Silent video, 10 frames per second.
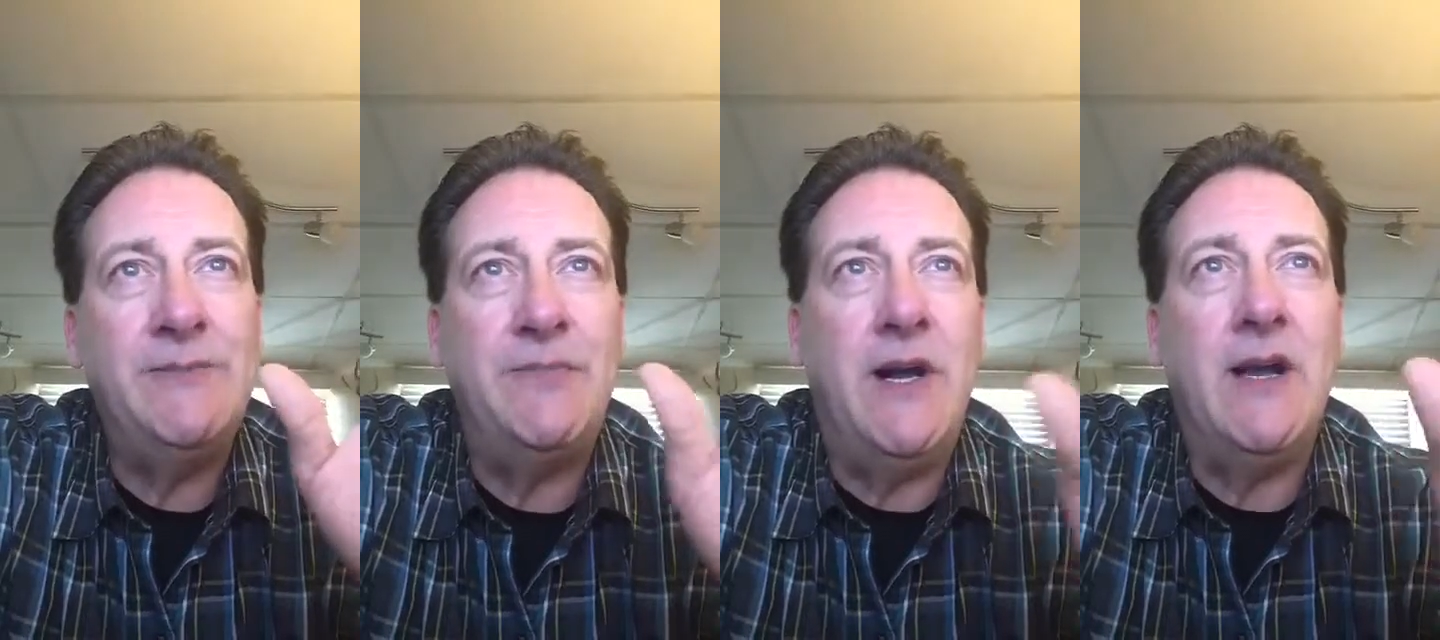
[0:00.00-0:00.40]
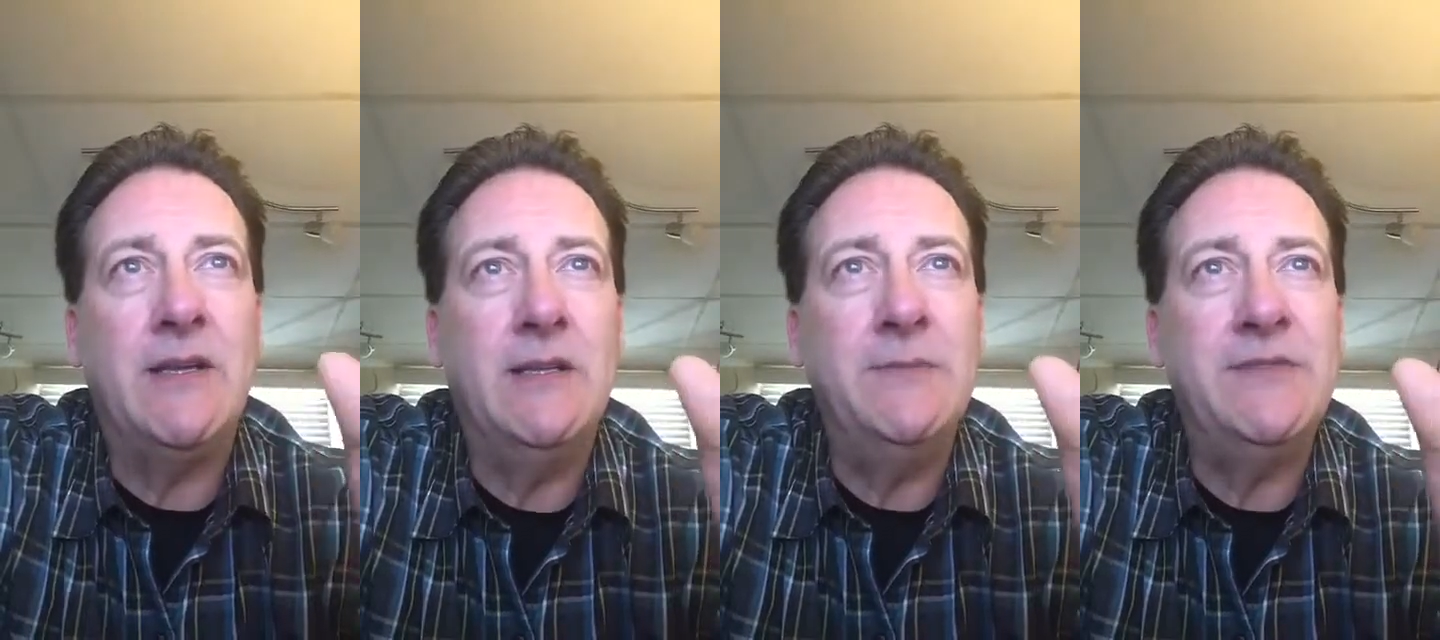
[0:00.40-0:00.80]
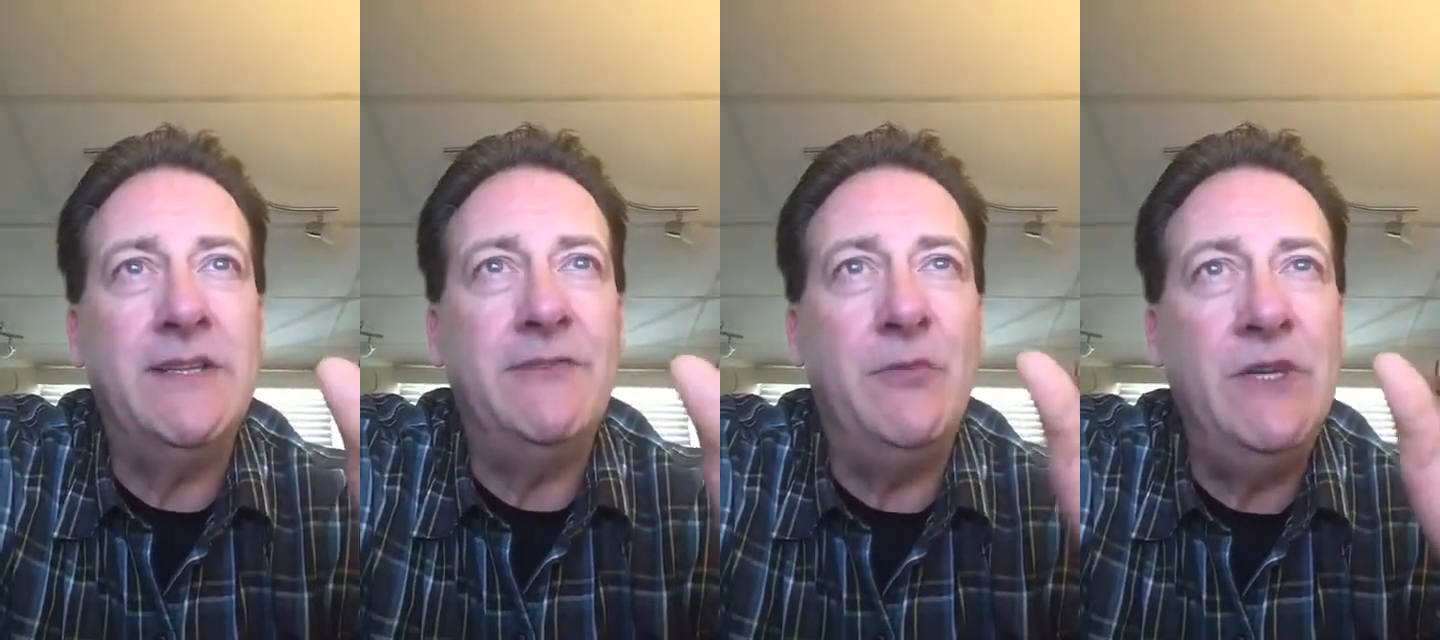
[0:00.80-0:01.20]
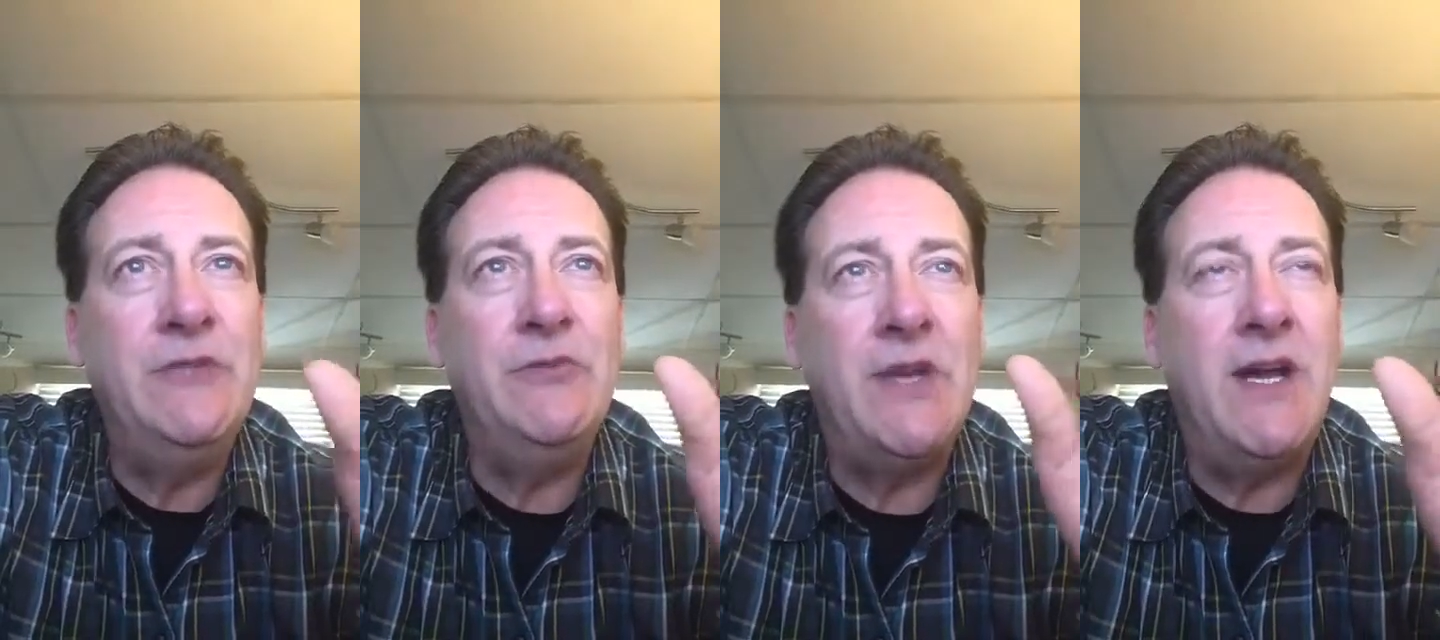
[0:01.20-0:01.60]
apocalypse, that if we
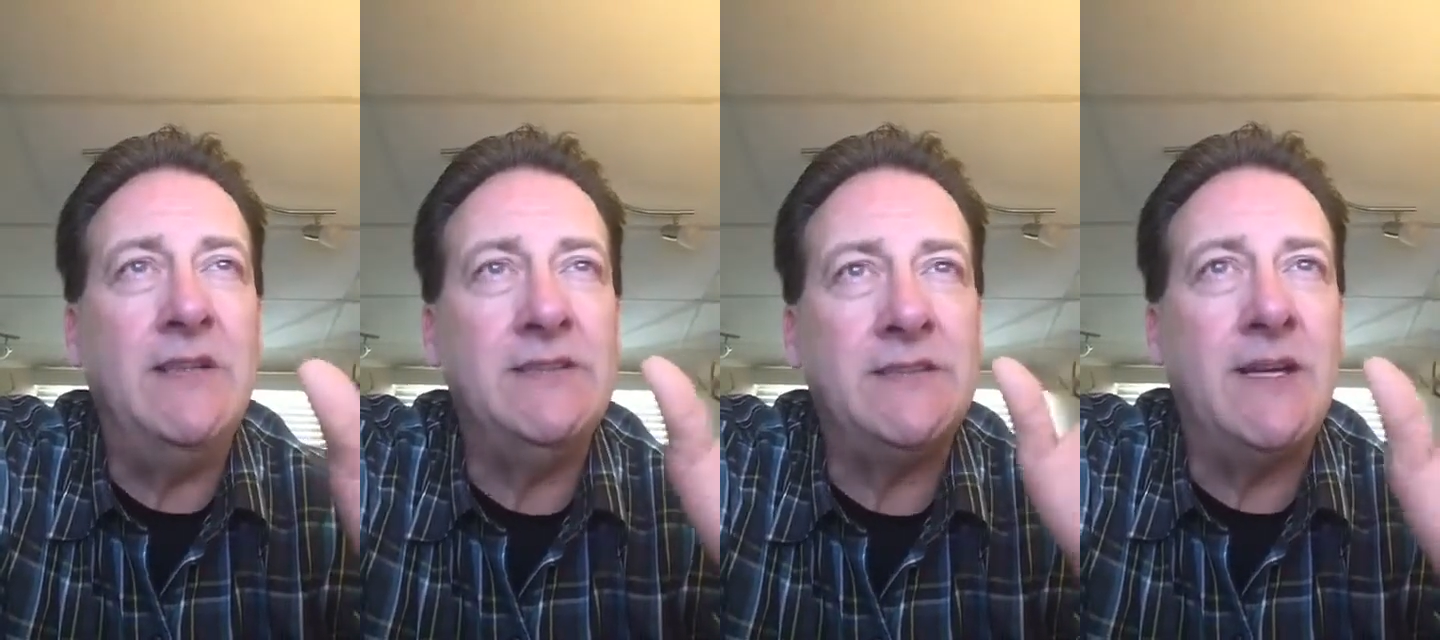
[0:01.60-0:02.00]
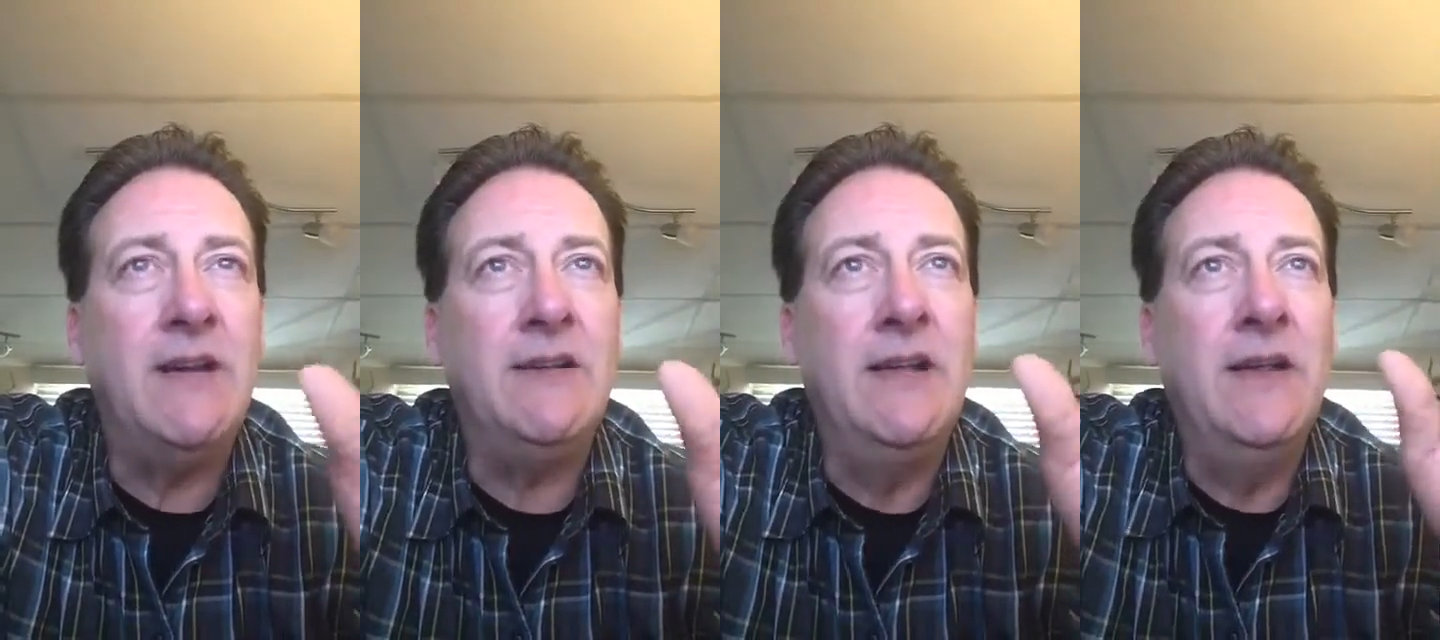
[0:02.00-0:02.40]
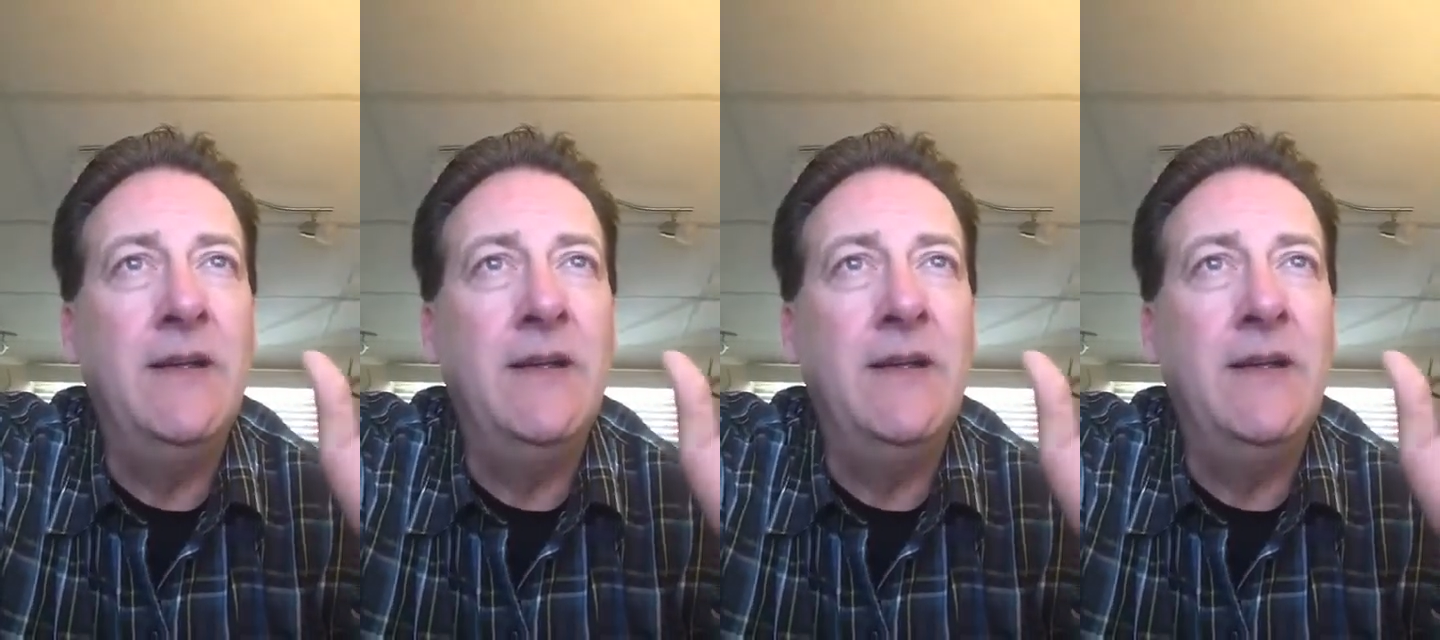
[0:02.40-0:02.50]
do not start